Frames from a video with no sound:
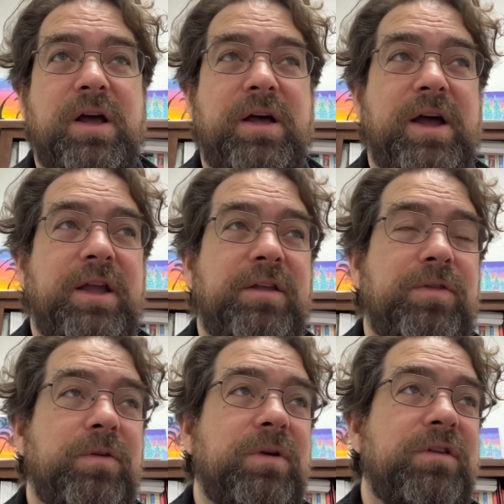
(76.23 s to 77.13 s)
I
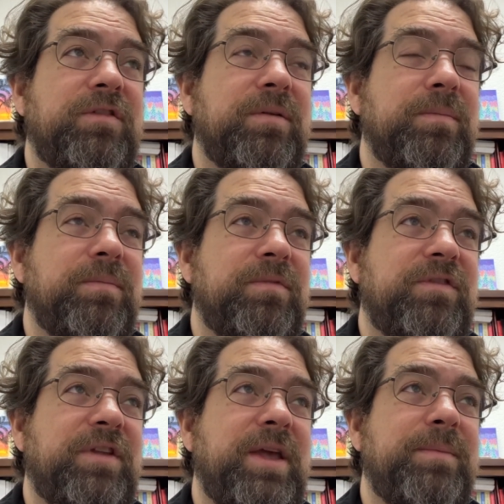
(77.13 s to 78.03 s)
threw in some
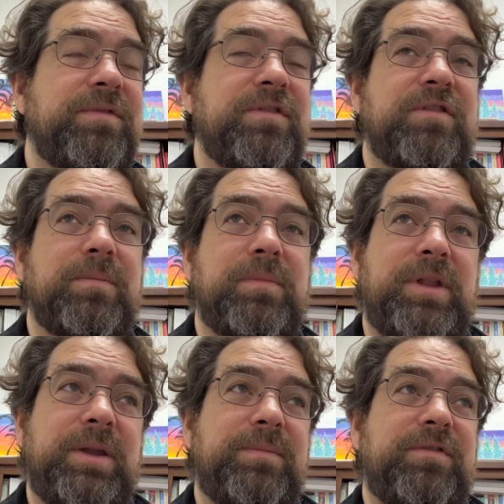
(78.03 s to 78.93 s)
skips and some
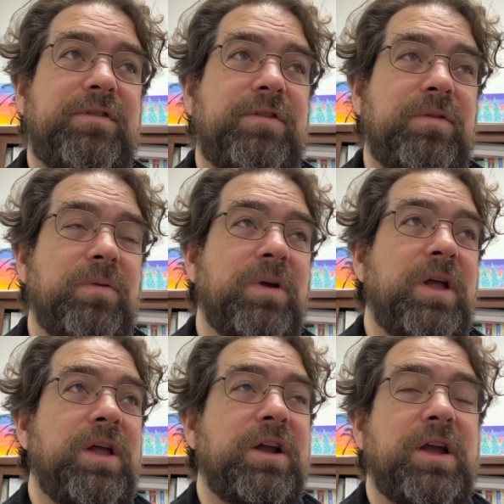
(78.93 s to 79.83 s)
leaps to
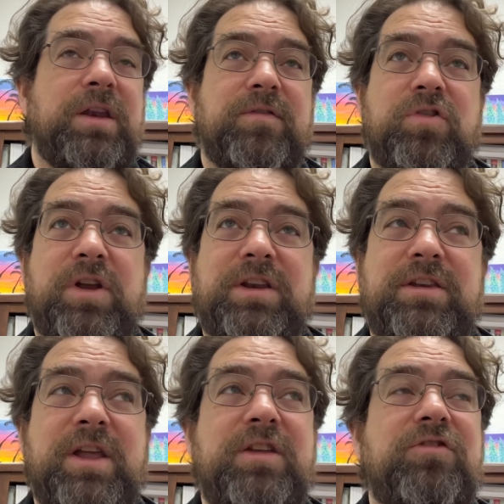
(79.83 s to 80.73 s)
kind of create
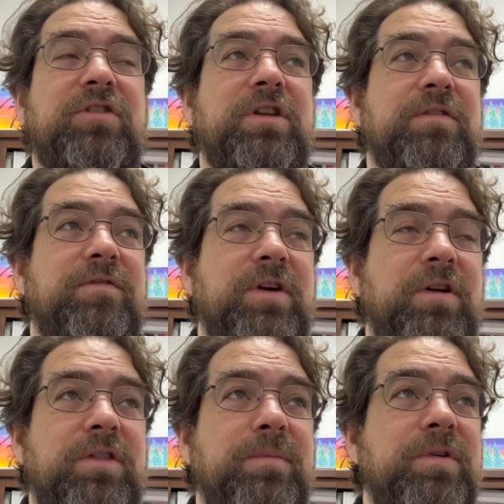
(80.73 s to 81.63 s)
tension and
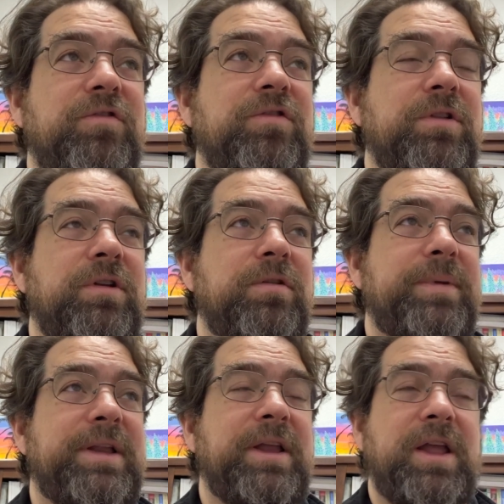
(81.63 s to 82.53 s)
vary the motion a little
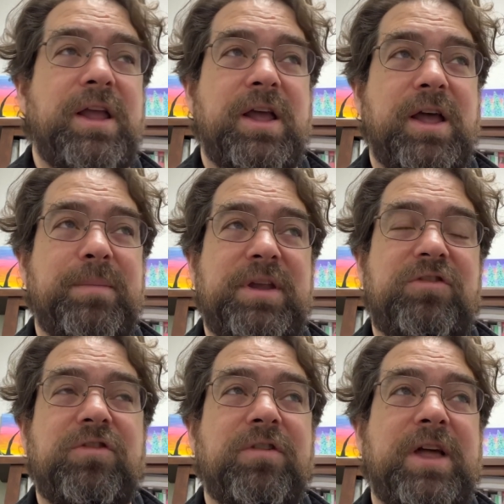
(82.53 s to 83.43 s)
bit. I made
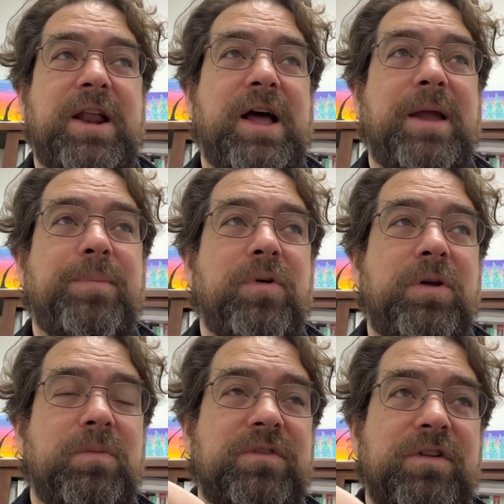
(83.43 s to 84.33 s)
sure that high
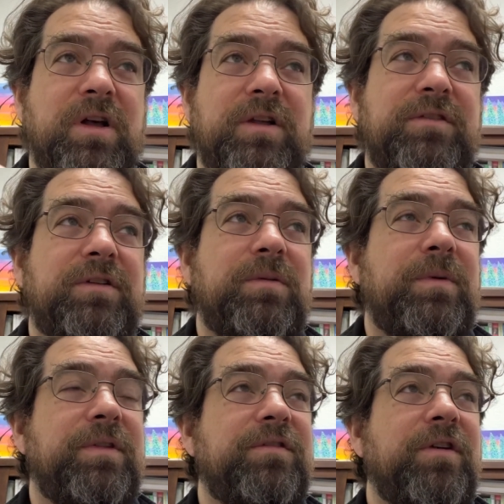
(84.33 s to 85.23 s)
point was consonant
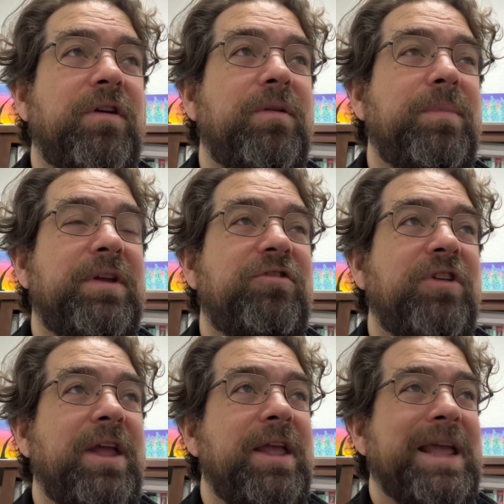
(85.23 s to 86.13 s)
with the starting pitch,
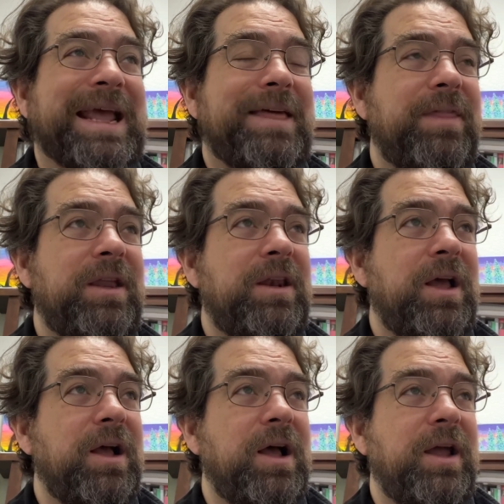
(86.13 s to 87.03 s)
and then
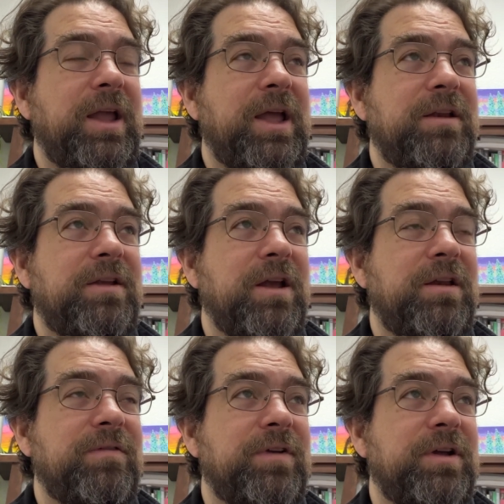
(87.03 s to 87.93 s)
I had kind
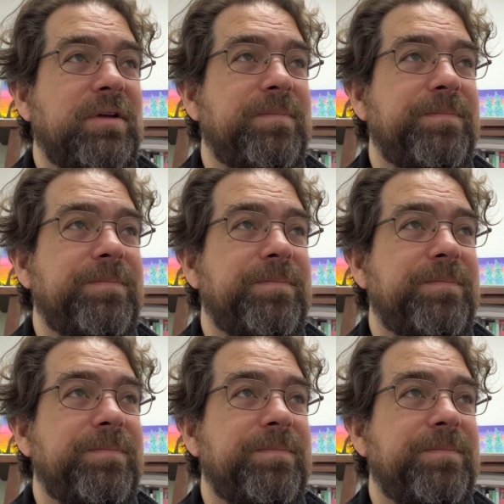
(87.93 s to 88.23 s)
of a